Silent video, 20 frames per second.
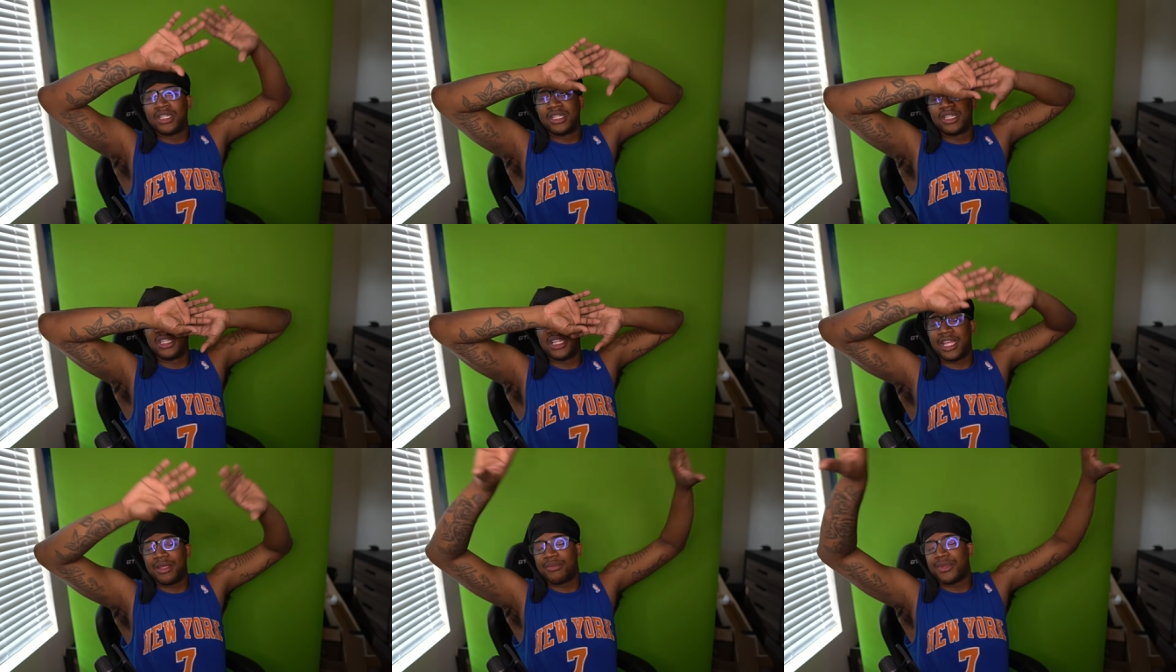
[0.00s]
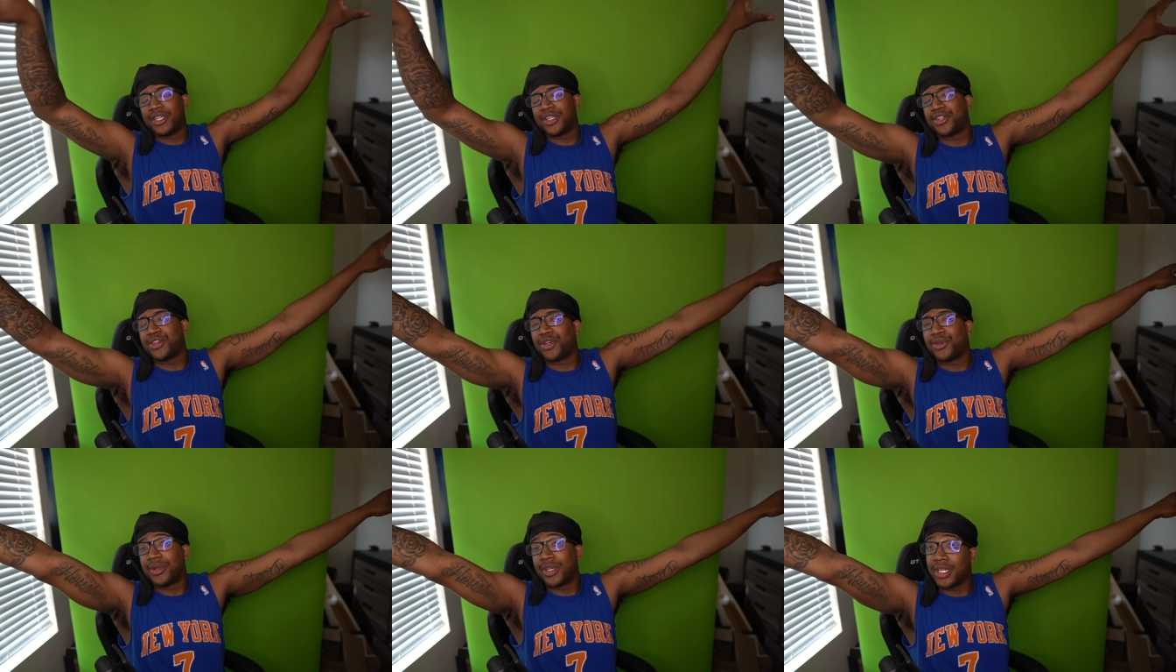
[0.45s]
let me
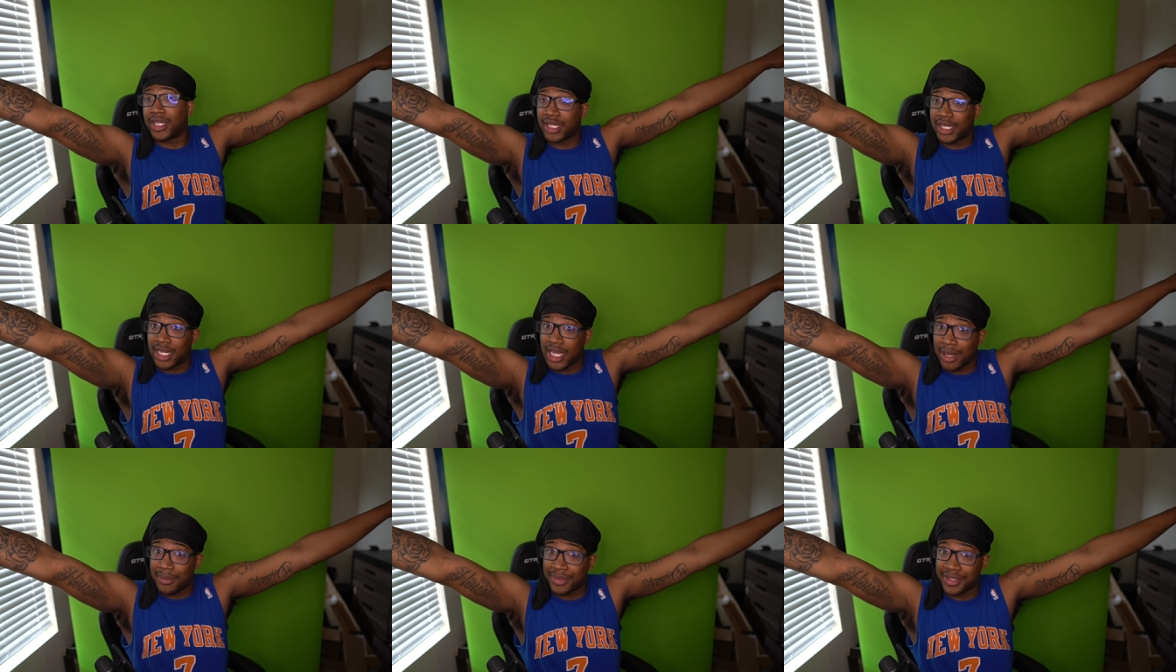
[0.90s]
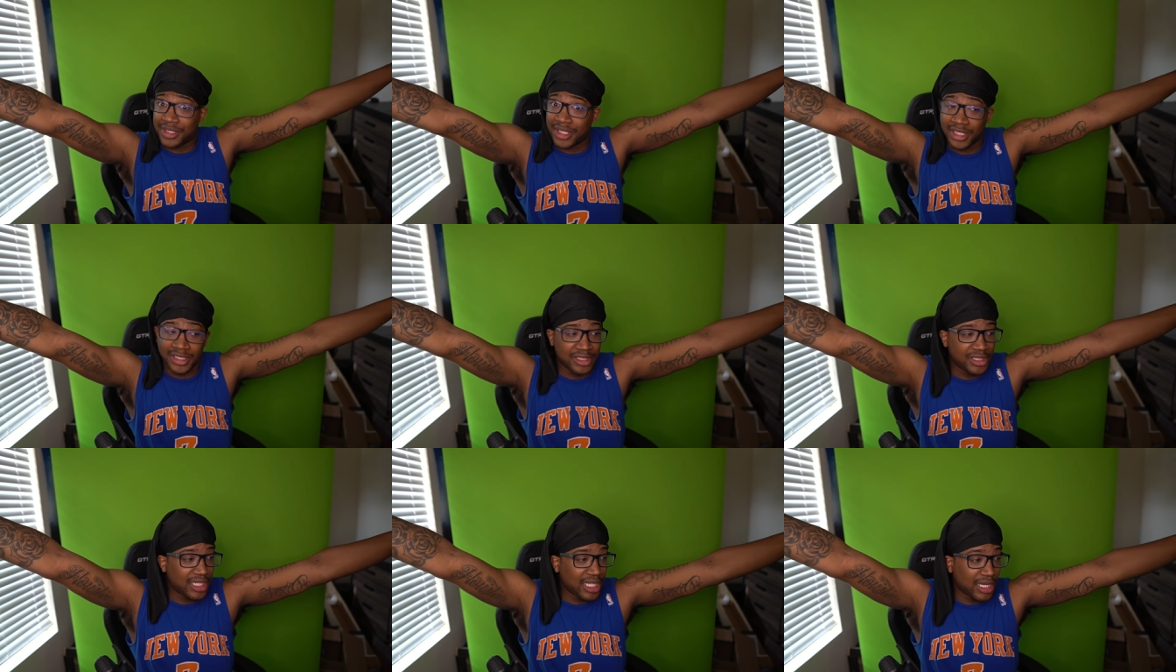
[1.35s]
know in the comment
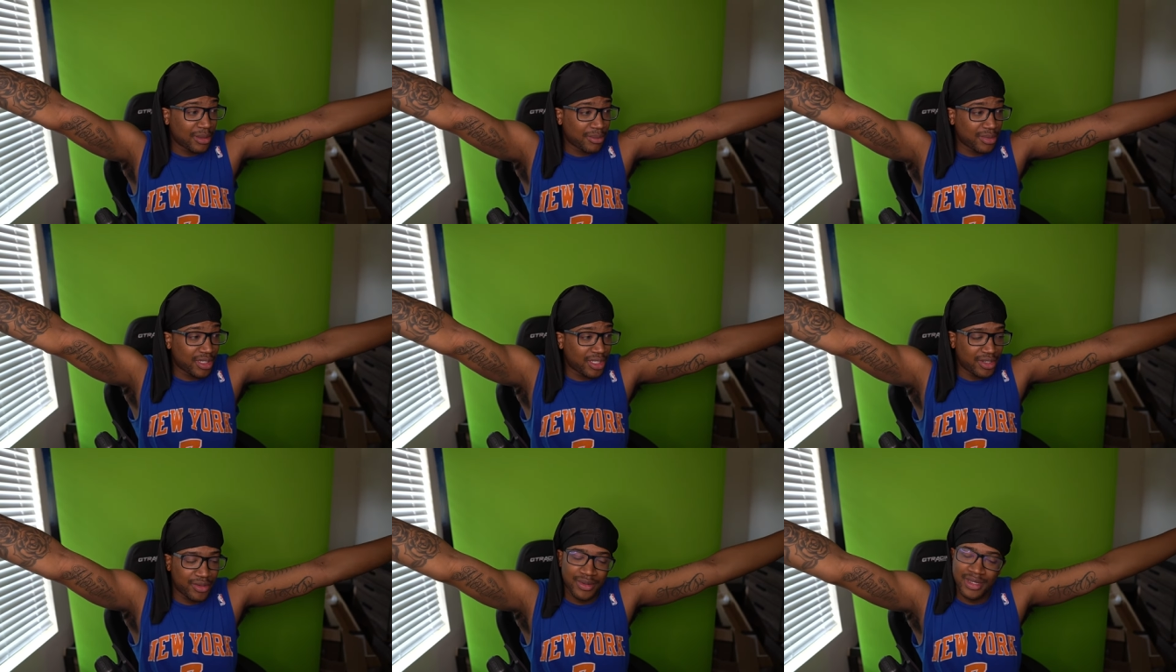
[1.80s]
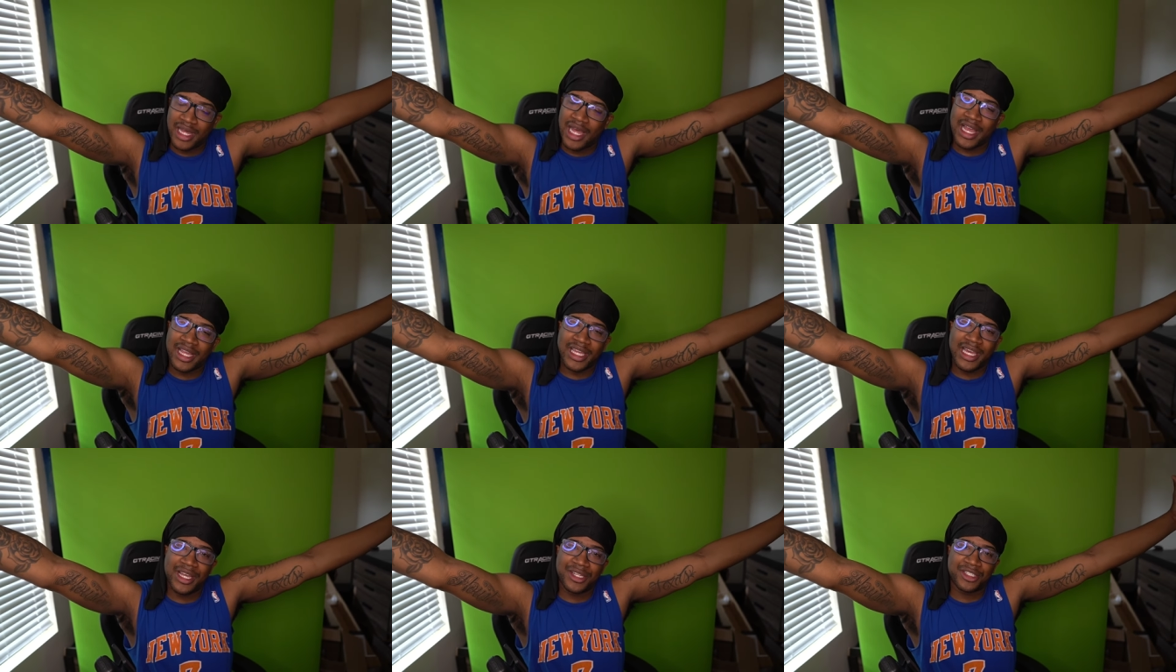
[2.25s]
section down below.
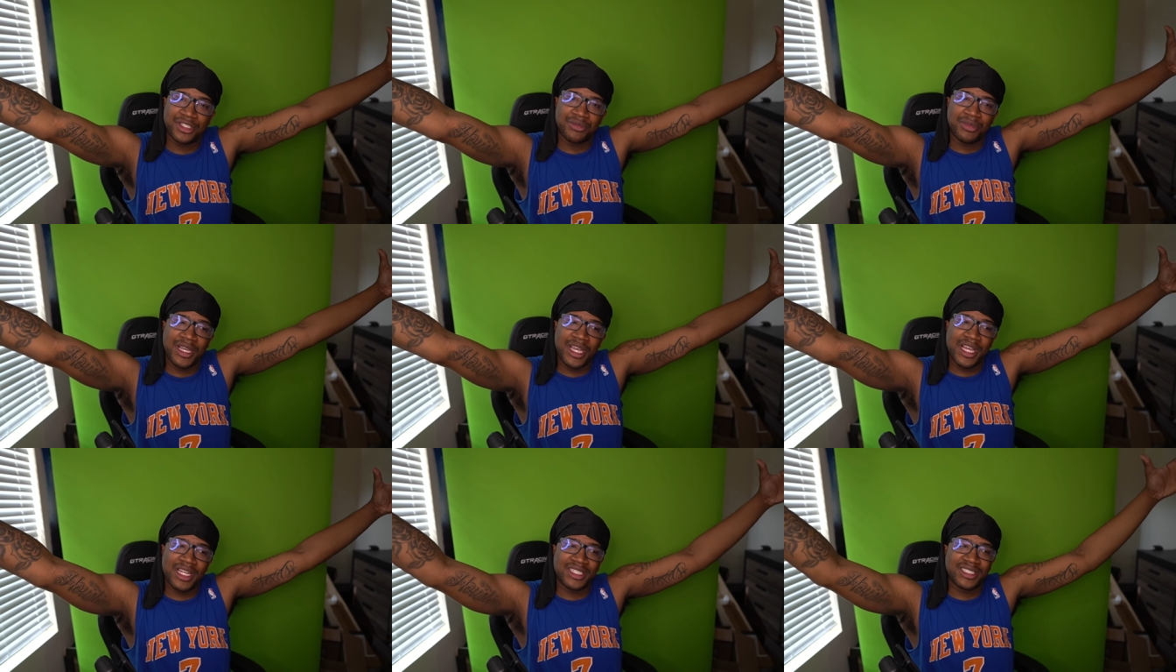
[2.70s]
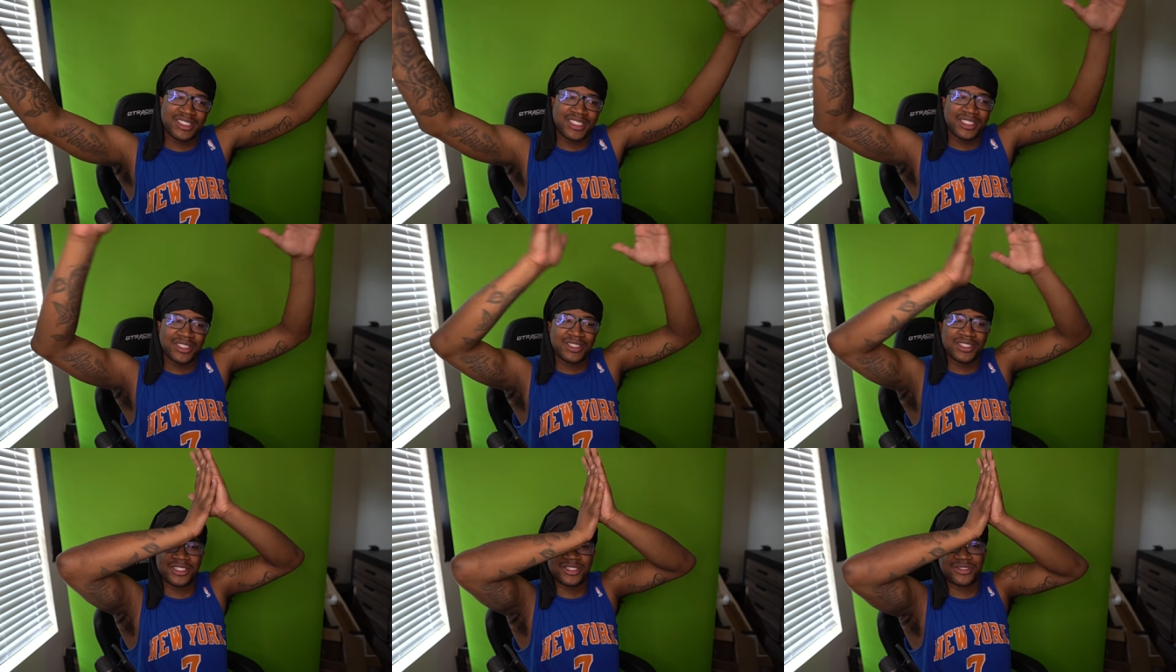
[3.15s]
I got you, man. Let's
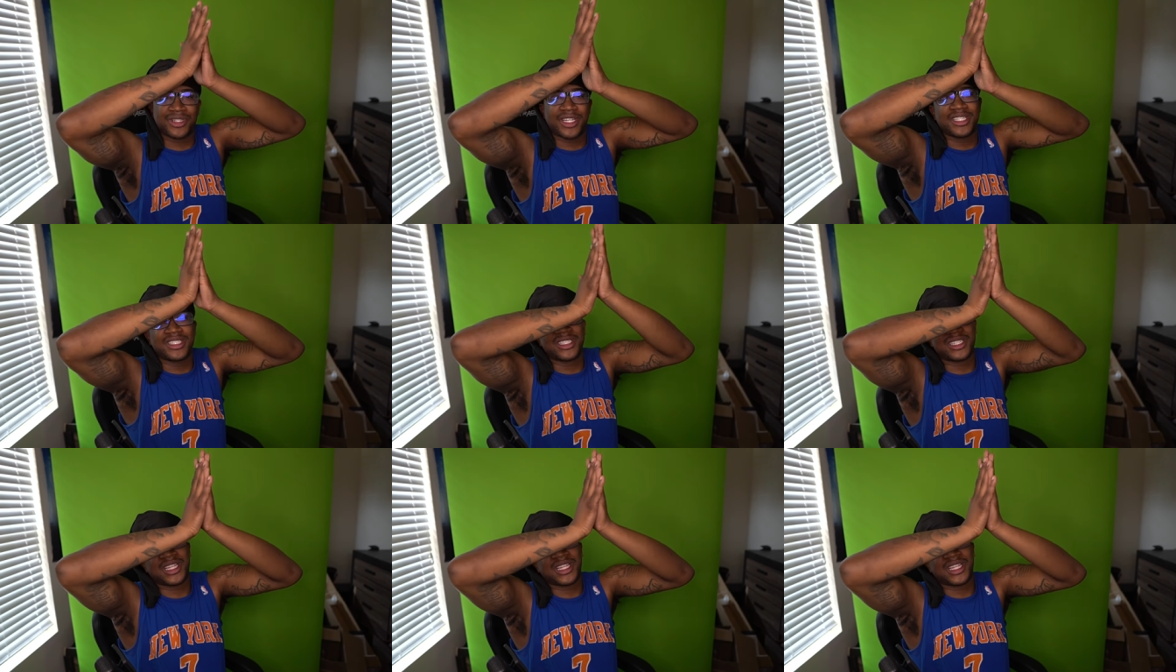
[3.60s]
get into the straight into the